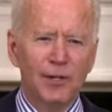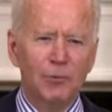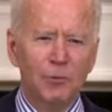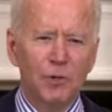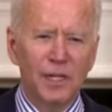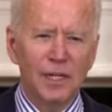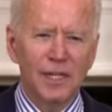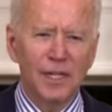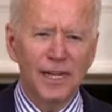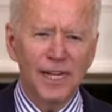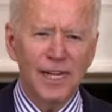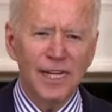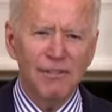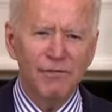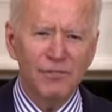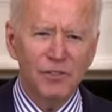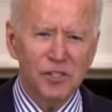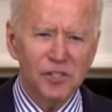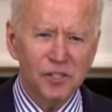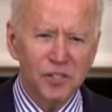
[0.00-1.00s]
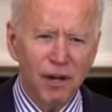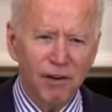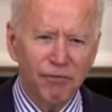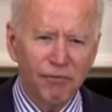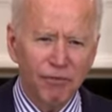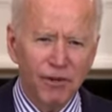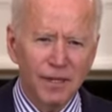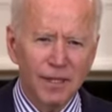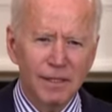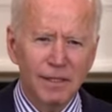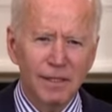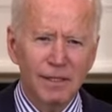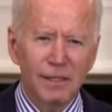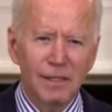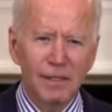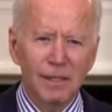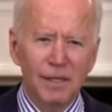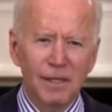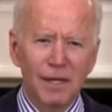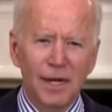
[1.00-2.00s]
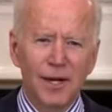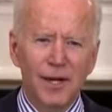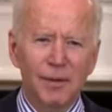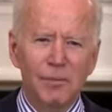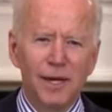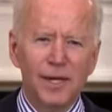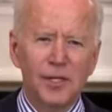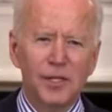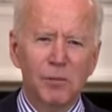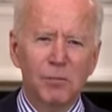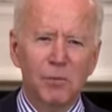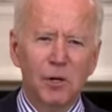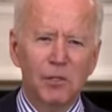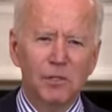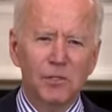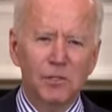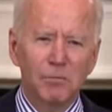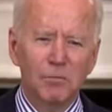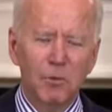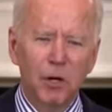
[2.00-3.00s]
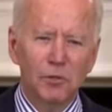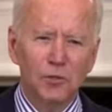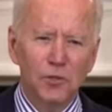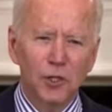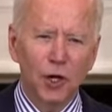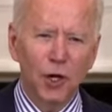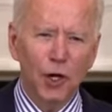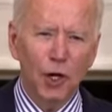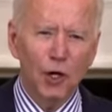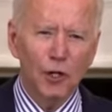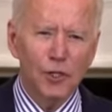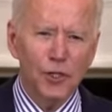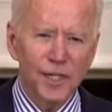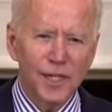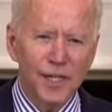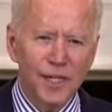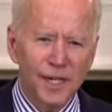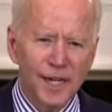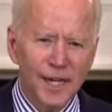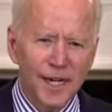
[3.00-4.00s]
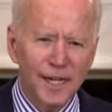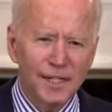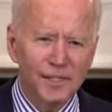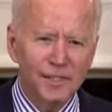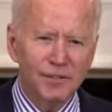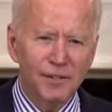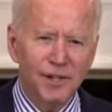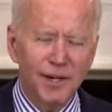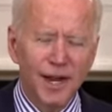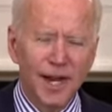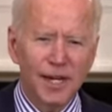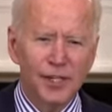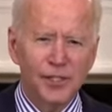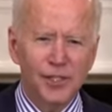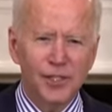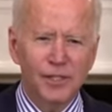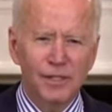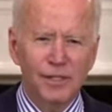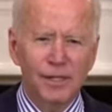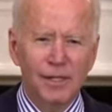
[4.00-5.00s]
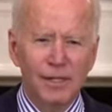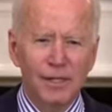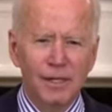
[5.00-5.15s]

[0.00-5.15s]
to relieve the suffering and to meet the most, most urgent needs of the nation